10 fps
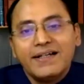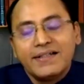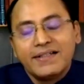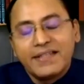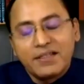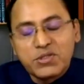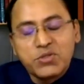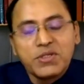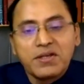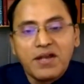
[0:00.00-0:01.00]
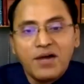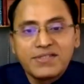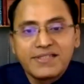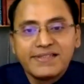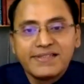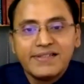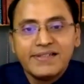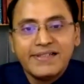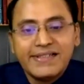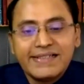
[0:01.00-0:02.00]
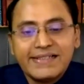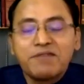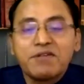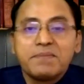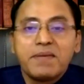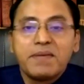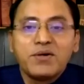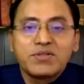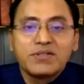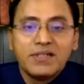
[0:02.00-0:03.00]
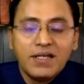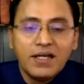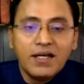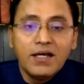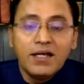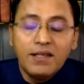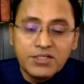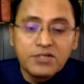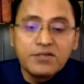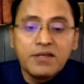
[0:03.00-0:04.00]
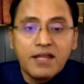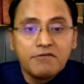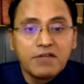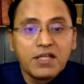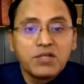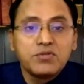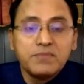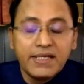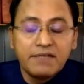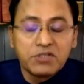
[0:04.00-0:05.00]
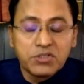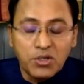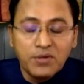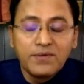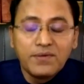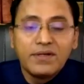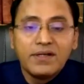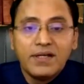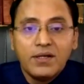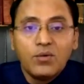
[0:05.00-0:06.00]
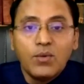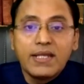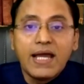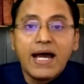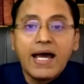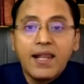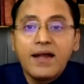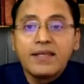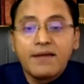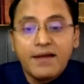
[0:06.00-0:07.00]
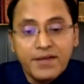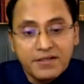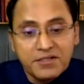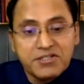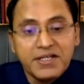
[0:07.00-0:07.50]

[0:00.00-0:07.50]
that was doing rounds. That was about a legendary advocate whom I never saw, one Alladi Radha Krishna.